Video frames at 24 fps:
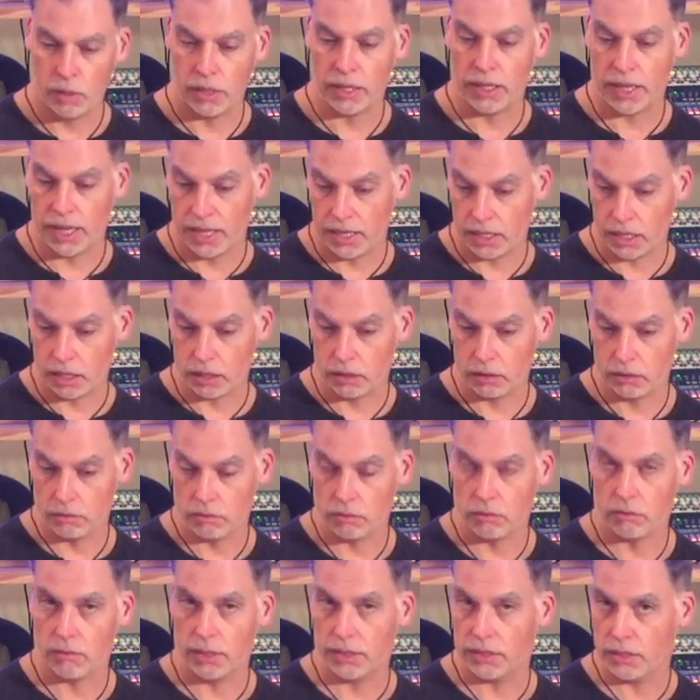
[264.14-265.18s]
And up.
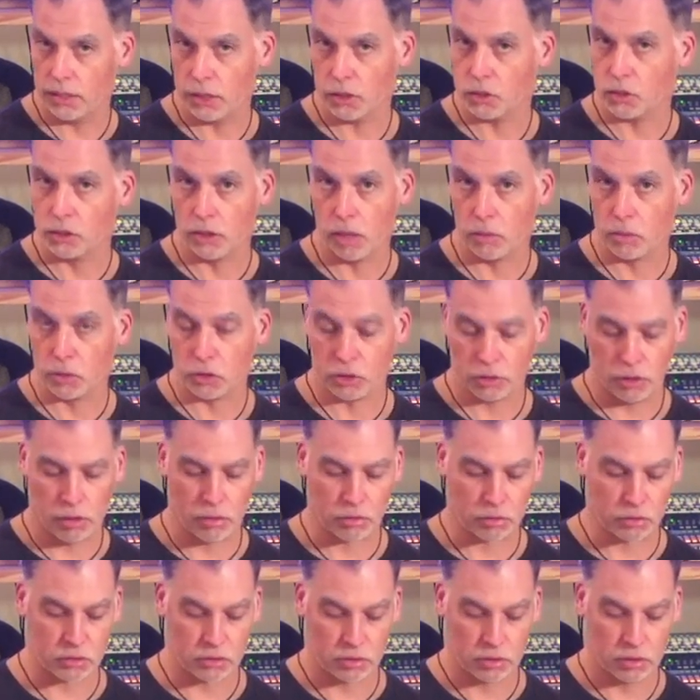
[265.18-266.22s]
Right there's double
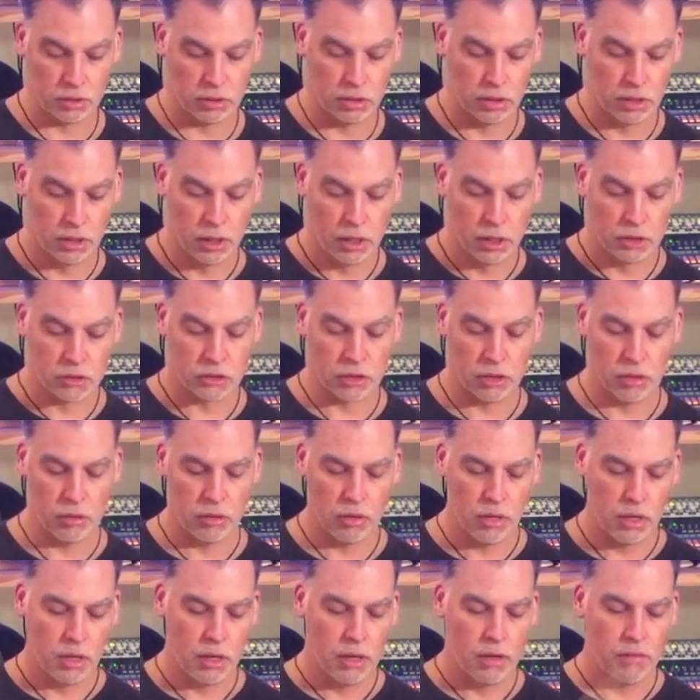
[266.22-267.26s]
strokes. So
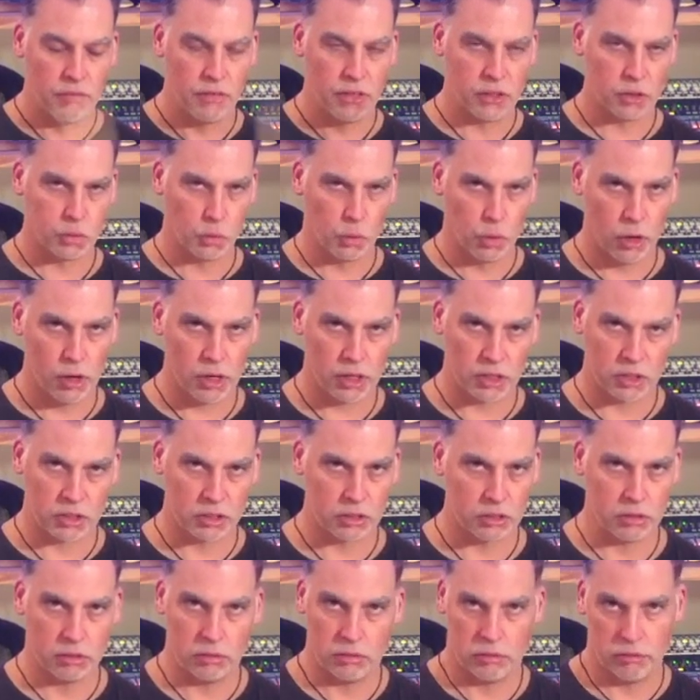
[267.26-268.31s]
this
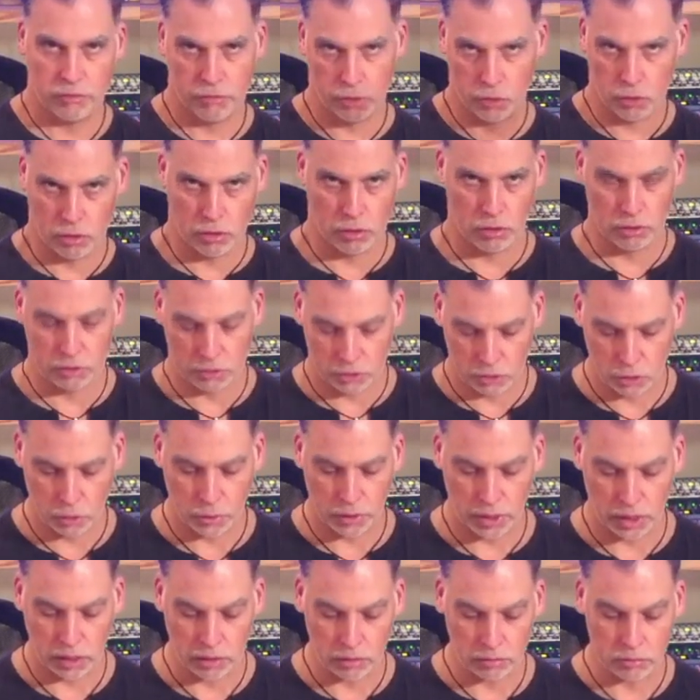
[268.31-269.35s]
works for
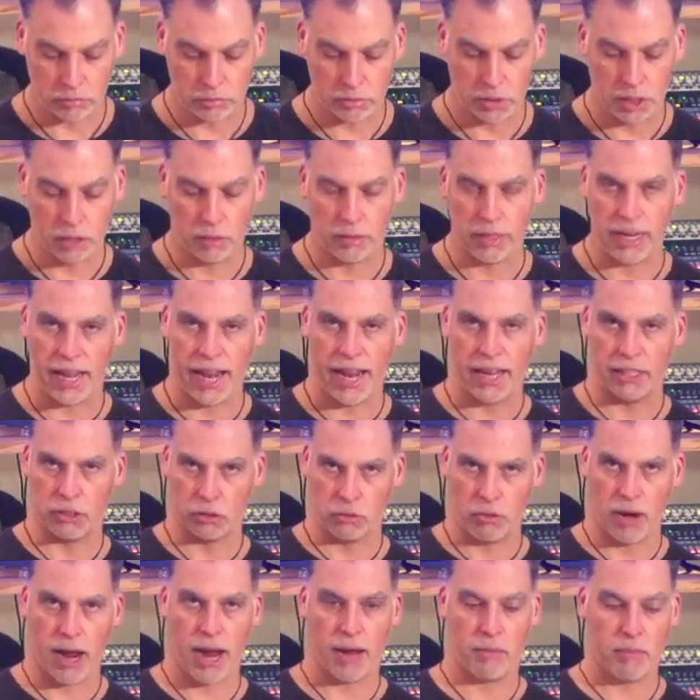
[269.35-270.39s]
doing, enhanced
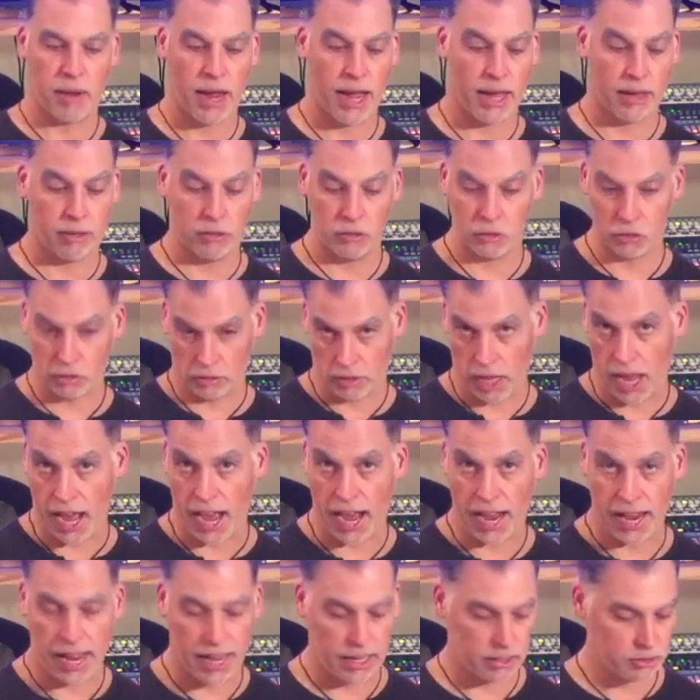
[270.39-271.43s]
ride patterns on the
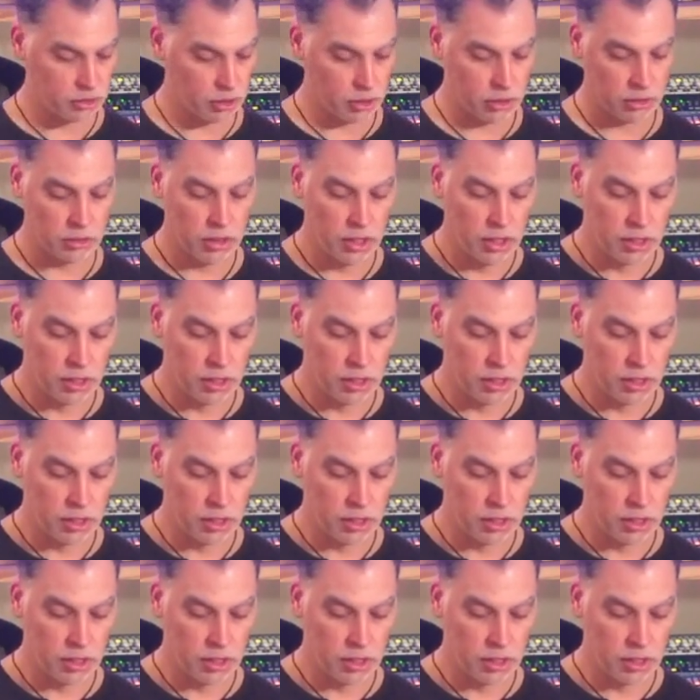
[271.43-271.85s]
hi-hat trail.